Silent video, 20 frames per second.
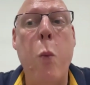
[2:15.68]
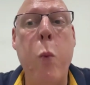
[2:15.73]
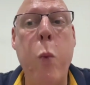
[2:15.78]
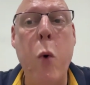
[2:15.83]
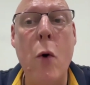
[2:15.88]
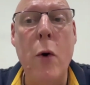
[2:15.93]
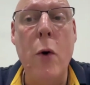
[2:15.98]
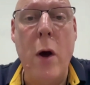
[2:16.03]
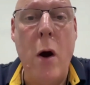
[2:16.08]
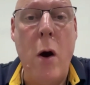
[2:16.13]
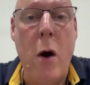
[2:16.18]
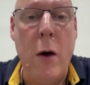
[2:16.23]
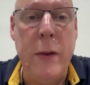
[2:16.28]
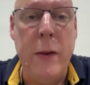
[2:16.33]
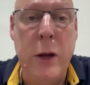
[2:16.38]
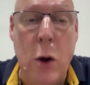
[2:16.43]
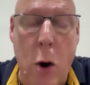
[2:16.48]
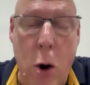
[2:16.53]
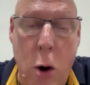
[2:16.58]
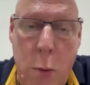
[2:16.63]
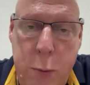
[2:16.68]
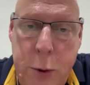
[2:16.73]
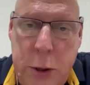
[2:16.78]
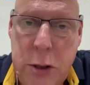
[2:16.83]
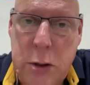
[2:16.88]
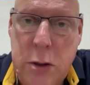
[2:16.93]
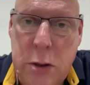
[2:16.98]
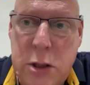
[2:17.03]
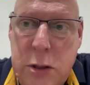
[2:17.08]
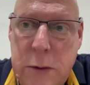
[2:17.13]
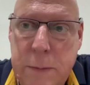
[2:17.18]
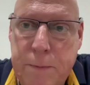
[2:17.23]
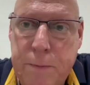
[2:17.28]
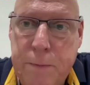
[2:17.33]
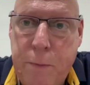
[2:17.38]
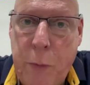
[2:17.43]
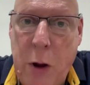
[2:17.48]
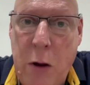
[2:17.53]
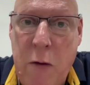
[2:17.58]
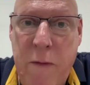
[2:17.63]
what are the options
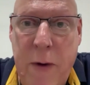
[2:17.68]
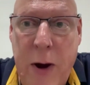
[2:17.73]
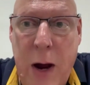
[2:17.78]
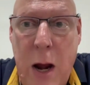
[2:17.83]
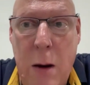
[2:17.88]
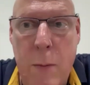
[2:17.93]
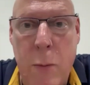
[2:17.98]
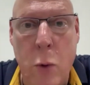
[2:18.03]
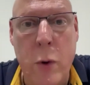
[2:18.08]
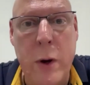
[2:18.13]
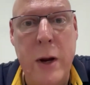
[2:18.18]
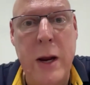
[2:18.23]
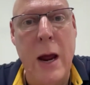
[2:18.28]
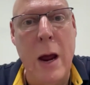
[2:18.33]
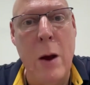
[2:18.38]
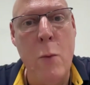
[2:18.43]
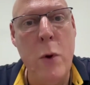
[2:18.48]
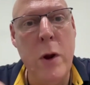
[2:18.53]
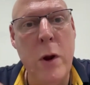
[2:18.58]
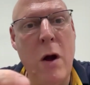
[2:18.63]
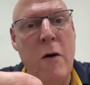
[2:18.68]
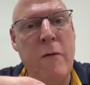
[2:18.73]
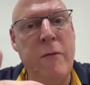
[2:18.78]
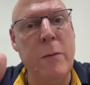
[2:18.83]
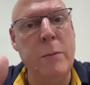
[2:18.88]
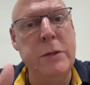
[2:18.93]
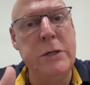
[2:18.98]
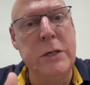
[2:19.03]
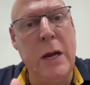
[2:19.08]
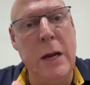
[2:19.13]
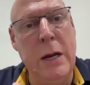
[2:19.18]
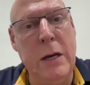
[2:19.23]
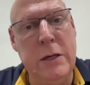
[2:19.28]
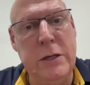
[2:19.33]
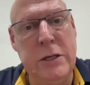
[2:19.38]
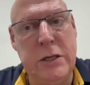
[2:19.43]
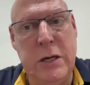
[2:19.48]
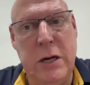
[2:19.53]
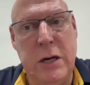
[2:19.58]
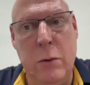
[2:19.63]
available? Can we go from
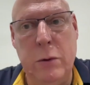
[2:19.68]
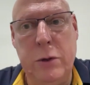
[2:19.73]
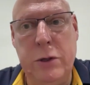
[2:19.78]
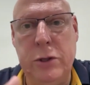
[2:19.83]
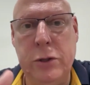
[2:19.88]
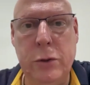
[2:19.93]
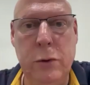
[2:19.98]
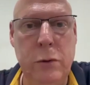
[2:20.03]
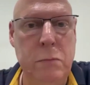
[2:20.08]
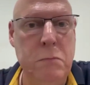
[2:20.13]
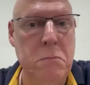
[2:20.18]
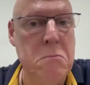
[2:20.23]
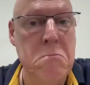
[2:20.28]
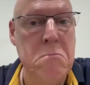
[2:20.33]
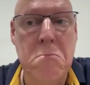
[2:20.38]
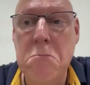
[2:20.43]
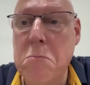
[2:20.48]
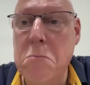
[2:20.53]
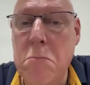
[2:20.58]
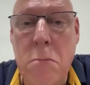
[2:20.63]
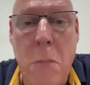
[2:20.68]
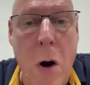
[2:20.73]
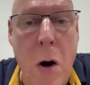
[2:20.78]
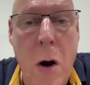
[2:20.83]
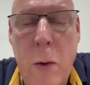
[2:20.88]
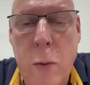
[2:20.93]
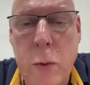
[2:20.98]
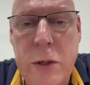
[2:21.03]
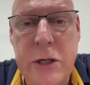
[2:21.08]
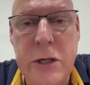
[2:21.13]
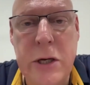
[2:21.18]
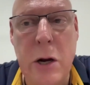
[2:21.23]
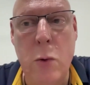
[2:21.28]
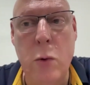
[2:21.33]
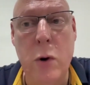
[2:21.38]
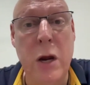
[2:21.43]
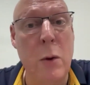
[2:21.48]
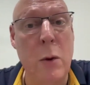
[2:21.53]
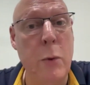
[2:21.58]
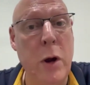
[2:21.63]
stainless steel to mild
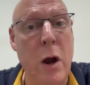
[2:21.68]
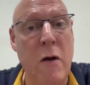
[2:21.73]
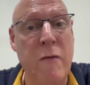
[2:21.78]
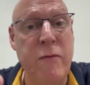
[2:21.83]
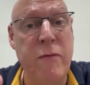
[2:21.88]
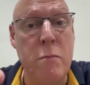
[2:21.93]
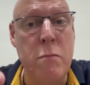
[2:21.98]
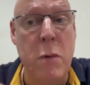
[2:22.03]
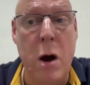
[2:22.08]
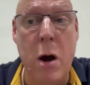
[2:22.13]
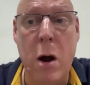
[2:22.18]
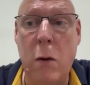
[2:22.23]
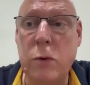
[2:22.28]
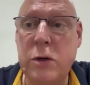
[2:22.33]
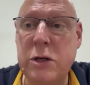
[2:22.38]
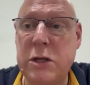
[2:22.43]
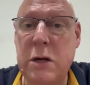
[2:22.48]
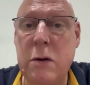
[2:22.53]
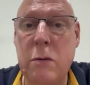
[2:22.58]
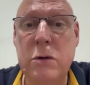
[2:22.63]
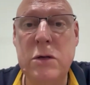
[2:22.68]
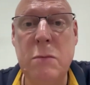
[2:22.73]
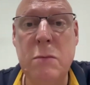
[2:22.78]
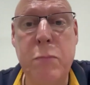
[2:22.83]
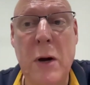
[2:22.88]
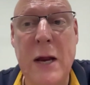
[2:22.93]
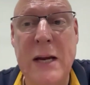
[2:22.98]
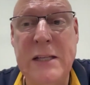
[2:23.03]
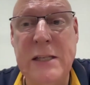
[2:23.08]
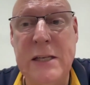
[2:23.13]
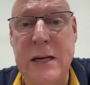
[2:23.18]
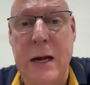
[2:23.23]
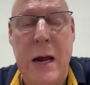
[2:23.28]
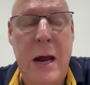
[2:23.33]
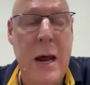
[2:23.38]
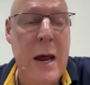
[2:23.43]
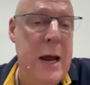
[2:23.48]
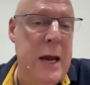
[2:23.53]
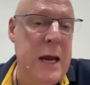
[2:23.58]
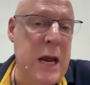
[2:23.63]
steel? Can we go from mild steel to plastic?
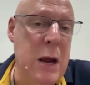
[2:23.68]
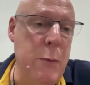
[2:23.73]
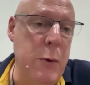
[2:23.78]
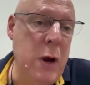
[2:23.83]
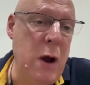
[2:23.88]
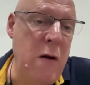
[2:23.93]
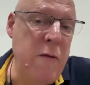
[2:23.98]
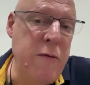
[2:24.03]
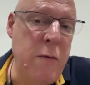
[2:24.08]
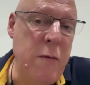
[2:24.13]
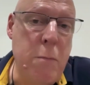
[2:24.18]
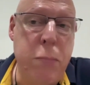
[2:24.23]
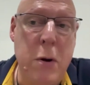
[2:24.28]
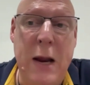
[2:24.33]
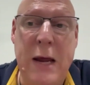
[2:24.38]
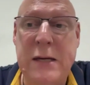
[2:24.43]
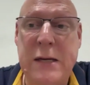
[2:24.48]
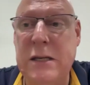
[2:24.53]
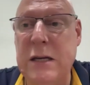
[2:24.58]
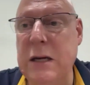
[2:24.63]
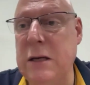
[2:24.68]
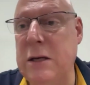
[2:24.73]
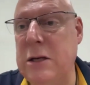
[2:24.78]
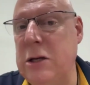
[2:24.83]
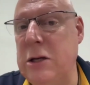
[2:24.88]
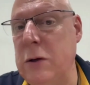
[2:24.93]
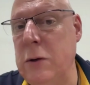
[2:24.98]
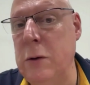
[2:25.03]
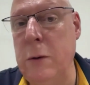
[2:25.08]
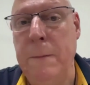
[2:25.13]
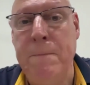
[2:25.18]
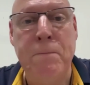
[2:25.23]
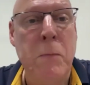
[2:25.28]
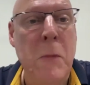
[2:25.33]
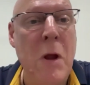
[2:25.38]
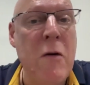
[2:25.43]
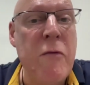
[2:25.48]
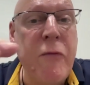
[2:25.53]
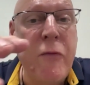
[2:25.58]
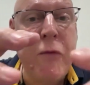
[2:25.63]
Can we go from plastic to
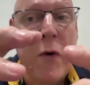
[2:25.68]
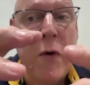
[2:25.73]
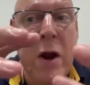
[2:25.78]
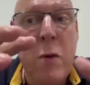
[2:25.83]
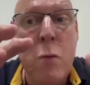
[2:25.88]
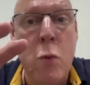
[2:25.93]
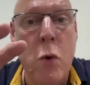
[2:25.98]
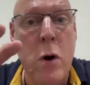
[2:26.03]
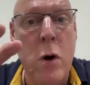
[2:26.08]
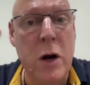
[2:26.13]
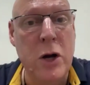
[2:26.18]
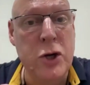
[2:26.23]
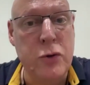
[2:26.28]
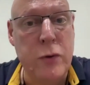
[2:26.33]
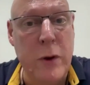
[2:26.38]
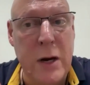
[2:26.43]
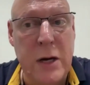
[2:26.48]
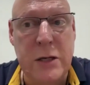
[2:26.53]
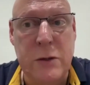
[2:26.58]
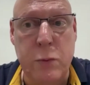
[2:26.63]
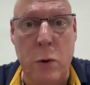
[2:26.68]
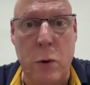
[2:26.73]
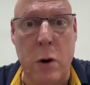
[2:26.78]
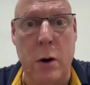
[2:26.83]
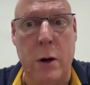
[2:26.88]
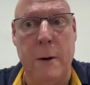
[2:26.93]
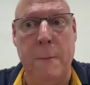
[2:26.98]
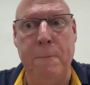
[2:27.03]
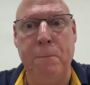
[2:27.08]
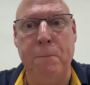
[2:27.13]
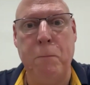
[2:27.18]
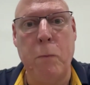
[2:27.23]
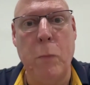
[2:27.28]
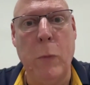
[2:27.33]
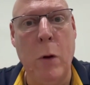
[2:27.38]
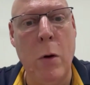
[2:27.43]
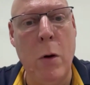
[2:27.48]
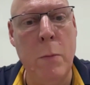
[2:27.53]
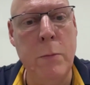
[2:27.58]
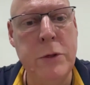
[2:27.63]
a framework trellis work?
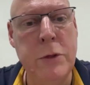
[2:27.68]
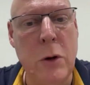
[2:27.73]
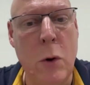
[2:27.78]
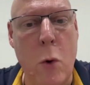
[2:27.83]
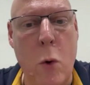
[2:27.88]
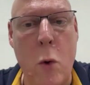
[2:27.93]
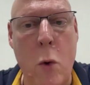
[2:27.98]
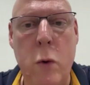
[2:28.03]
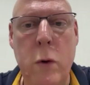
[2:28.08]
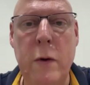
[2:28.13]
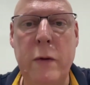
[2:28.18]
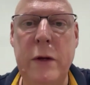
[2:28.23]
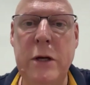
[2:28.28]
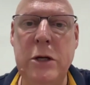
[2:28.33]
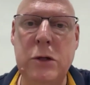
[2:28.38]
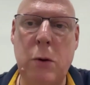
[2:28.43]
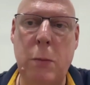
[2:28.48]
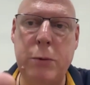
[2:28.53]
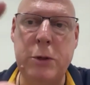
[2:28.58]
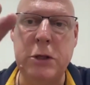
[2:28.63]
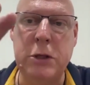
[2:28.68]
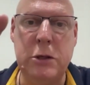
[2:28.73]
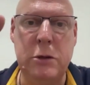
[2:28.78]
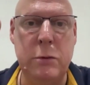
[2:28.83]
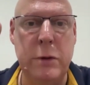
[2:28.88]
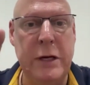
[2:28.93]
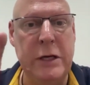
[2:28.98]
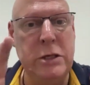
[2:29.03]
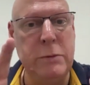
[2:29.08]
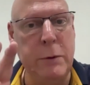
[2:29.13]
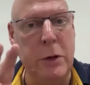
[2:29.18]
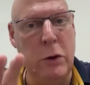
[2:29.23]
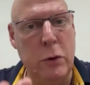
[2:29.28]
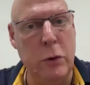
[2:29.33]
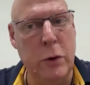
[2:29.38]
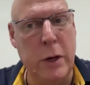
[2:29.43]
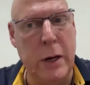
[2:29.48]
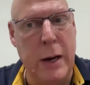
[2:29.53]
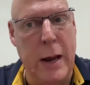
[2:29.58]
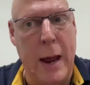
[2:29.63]
So all of these options need to be
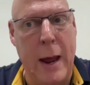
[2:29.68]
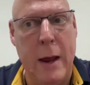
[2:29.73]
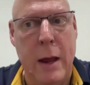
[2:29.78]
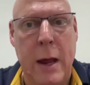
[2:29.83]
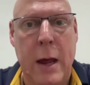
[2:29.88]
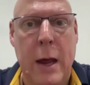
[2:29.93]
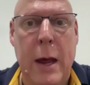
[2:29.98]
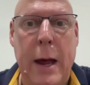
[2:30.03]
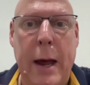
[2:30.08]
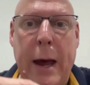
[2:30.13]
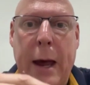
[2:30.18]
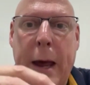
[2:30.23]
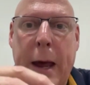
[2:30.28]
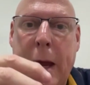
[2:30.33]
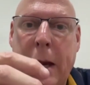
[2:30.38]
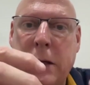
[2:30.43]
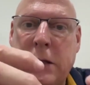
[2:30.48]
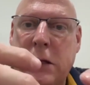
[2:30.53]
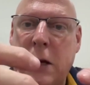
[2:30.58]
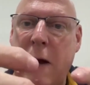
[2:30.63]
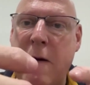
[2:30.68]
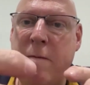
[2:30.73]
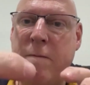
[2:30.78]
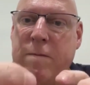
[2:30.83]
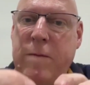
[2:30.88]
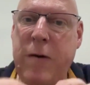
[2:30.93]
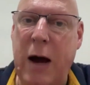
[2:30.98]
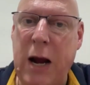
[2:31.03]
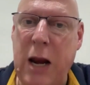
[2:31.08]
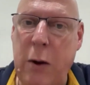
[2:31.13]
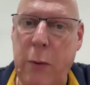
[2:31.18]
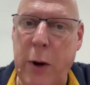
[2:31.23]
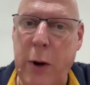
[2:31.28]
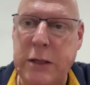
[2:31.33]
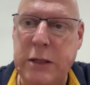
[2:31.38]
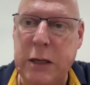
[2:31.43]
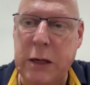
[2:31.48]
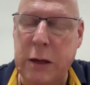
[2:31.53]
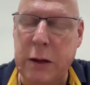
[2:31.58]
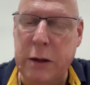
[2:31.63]
looking at and
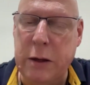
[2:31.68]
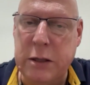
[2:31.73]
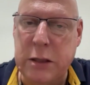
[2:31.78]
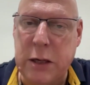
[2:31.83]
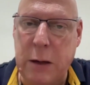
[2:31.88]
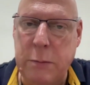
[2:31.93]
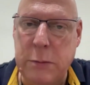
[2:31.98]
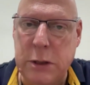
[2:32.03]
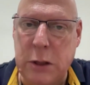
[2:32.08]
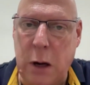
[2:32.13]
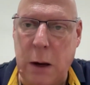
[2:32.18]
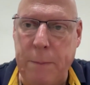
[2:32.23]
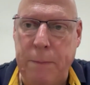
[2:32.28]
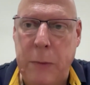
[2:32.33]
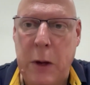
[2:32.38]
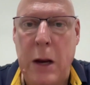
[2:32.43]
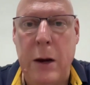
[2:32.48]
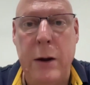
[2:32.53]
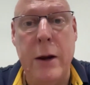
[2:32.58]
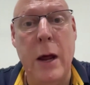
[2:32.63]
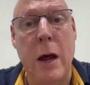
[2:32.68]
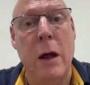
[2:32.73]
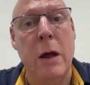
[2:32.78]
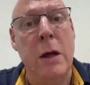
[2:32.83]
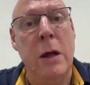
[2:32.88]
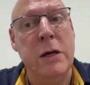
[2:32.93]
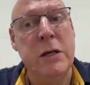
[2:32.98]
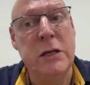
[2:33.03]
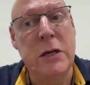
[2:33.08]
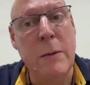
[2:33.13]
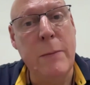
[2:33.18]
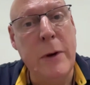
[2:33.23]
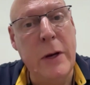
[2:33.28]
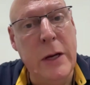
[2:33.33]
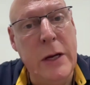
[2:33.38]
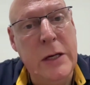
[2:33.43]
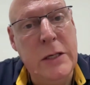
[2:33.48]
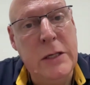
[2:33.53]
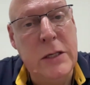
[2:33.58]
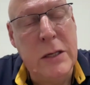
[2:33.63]
evaluating at the same time. Now, some of
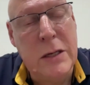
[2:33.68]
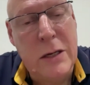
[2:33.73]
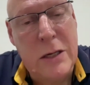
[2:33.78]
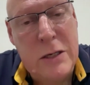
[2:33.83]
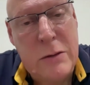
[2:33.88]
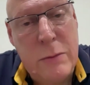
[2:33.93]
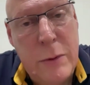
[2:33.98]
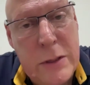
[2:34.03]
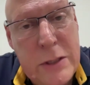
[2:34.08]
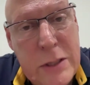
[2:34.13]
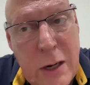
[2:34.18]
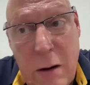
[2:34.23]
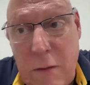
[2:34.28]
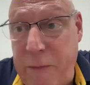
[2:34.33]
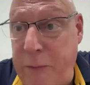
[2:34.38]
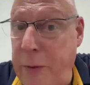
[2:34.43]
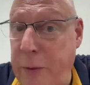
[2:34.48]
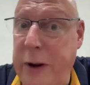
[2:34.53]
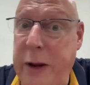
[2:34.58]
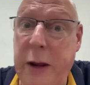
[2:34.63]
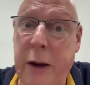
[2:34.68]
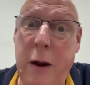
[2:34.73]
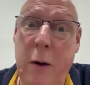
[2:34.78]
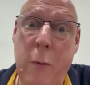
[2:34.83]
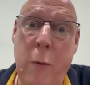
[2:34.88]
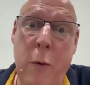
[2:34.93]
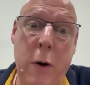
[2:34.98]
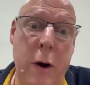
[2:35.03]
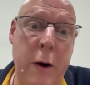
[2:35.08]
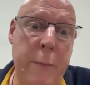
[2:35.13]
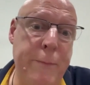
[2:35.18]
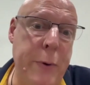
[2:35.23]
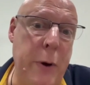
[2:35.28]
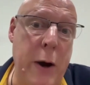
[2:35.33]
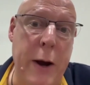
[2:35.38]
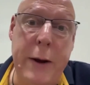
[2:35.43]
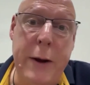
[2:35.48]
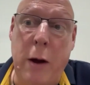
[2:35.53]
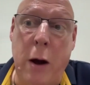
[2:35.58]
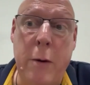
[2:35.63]
these, the customers have, you know what,
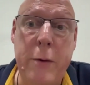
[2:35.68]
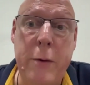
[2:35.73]
I